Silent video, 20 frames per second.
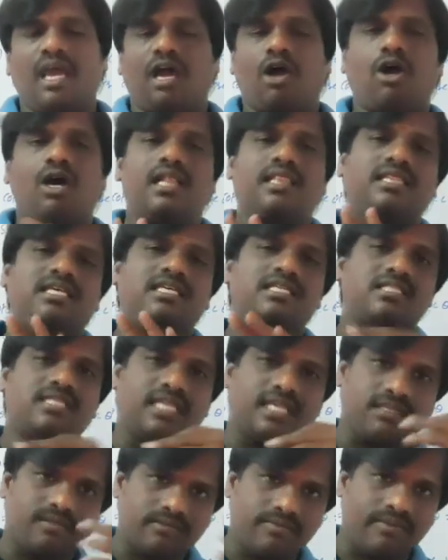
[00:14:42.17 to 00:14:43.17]
all these
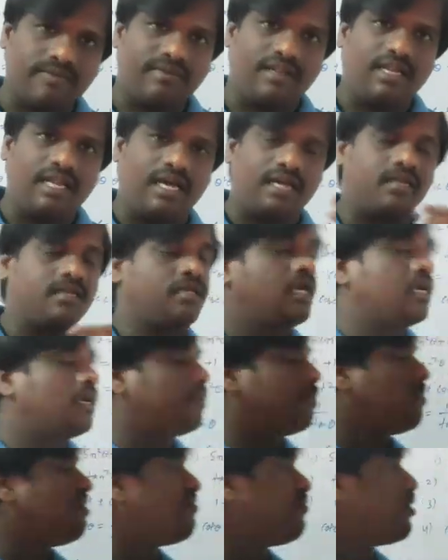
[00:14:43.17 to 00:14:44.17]
things we will learn.
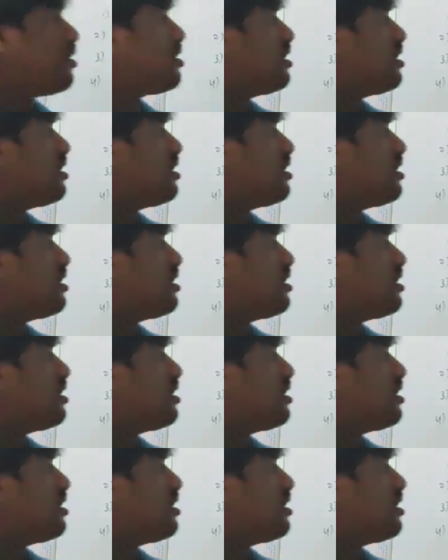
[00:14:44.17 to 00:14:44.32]
Before